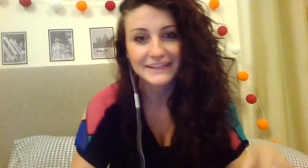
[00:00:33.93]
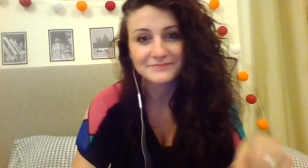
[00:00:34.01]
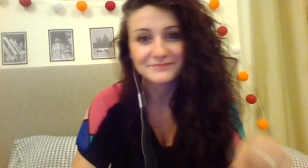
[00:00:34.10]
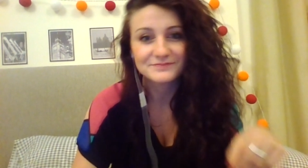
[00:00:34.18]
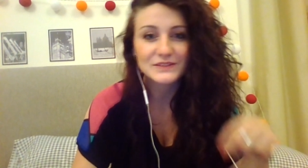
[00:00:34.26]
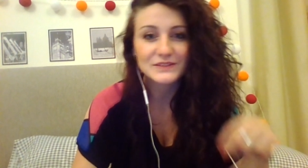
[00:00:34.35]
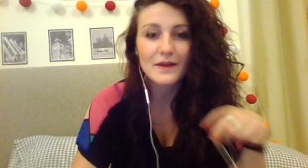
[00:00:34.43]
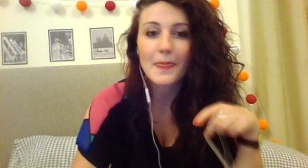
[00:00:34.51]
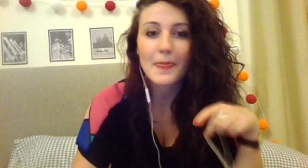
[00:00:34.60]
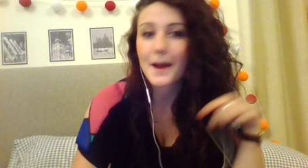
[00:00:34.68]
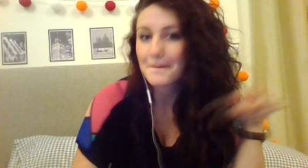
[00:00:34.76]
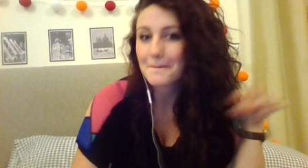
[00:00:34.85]
So I
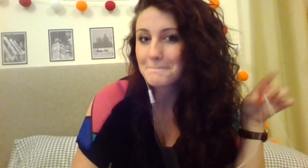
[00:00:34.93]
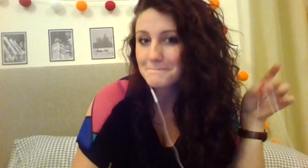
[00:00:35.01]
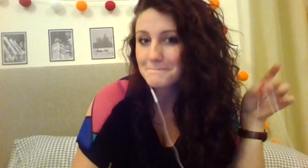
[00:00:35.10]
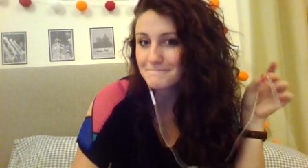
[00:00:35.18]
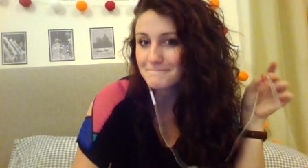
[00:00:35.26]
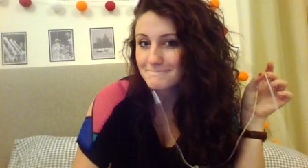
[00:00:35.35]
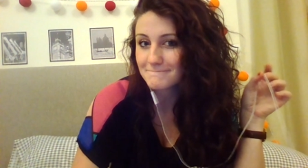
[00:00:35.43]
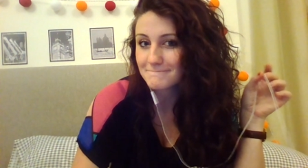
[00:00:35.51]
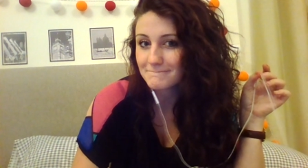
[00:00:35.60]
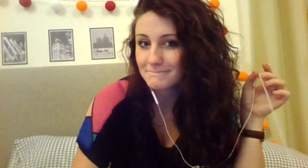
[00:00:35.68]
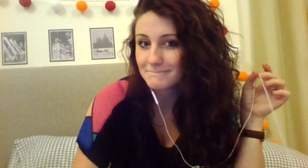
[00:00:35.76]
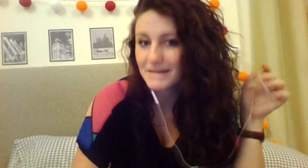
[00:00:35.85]
thought,
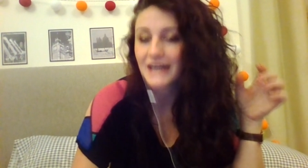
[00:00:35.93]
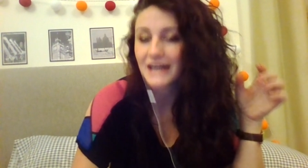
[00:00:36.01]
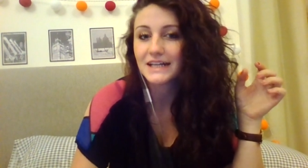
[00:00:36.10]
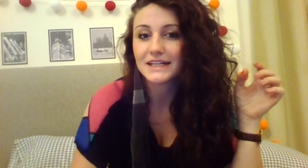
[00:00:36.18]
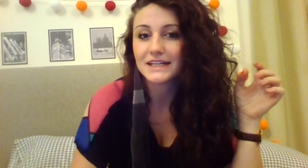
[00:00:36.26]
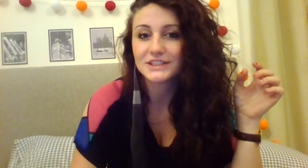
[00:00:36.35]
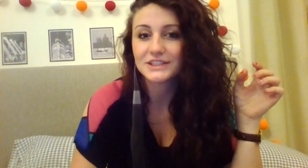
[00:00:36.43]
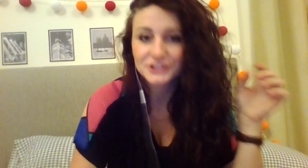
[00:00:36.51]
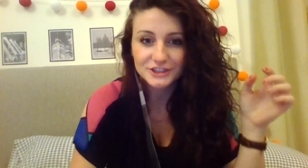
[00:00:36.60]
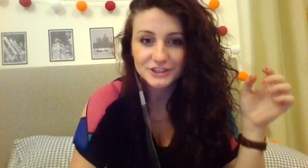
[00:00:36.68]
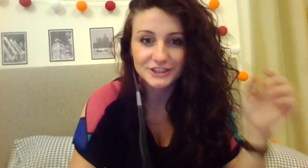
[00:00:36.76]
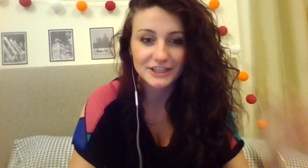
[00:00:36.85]
hmm,
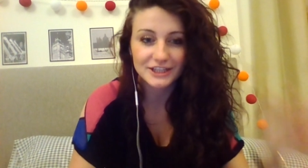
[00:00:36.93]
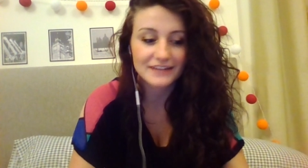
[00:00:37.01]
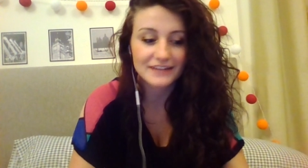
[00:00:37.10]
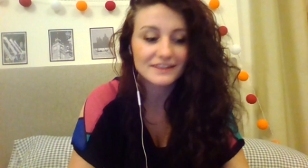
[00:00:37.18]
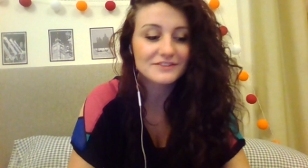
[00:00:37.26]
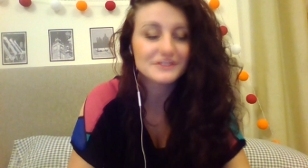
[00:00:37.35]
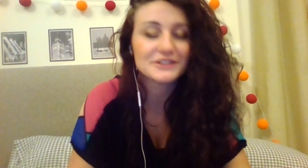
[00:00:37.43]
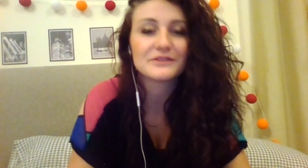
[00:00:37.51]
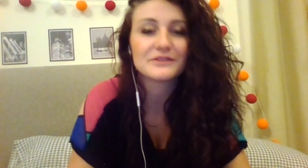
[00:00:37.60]
sure, I'd love to.